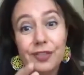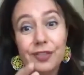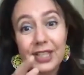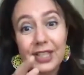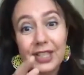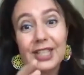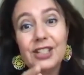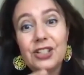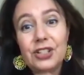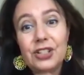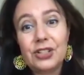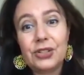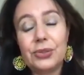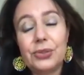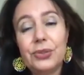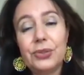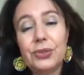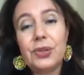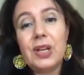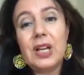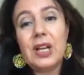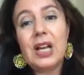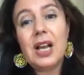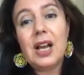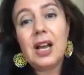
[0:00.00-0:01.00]

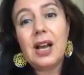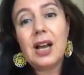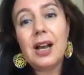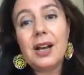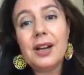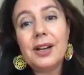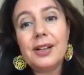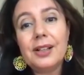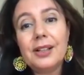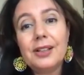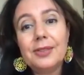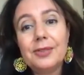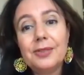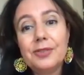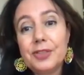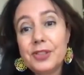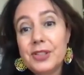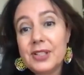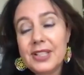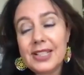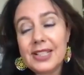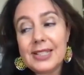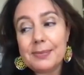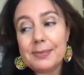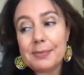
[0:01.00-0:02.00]
into, for
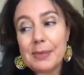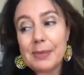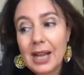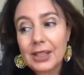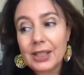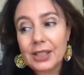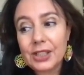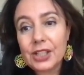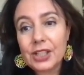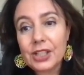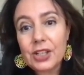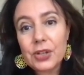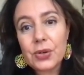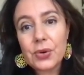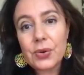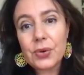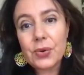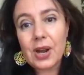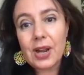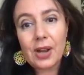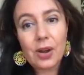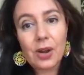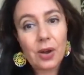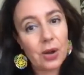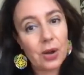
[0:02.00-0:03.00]
instance, Mahler, who
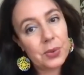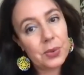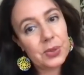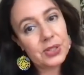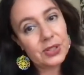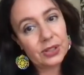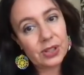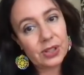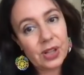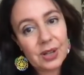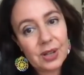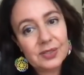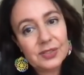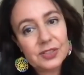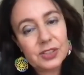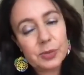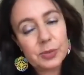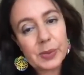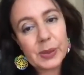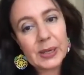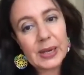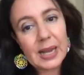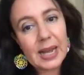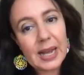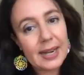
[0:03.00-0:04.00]
I always loved,
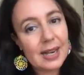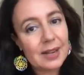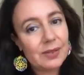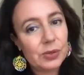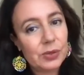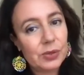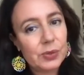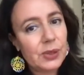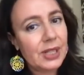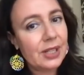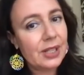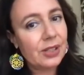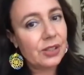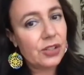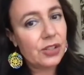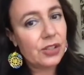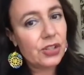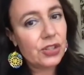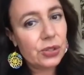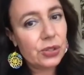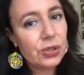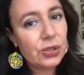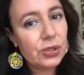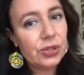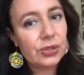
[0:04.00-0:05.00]
but I never really
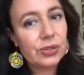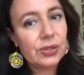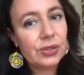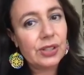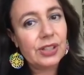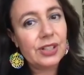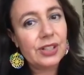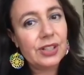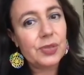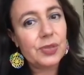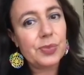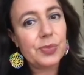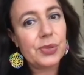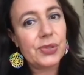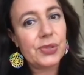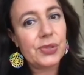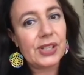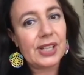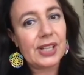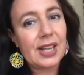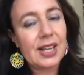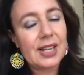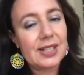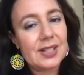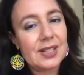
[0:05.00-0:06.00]
understood his
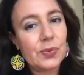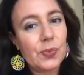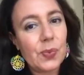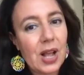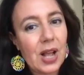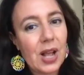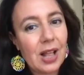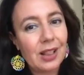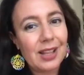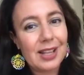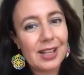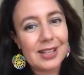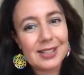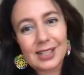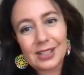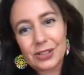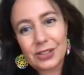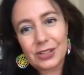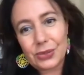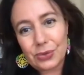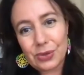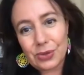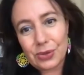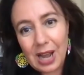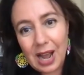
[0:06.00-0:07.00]
music as well as I
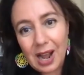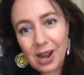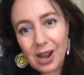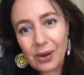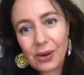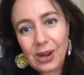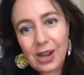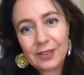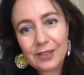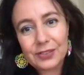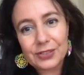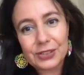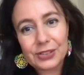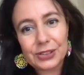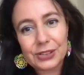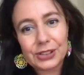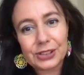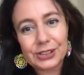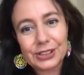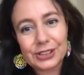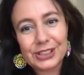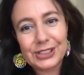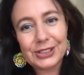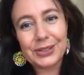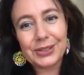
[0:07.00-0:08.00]
do now
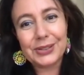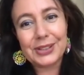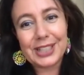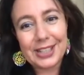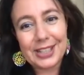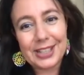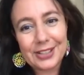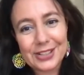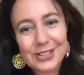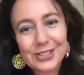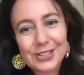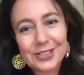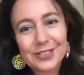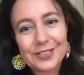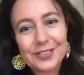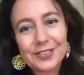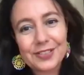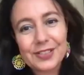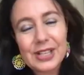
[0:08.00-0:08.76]
after years of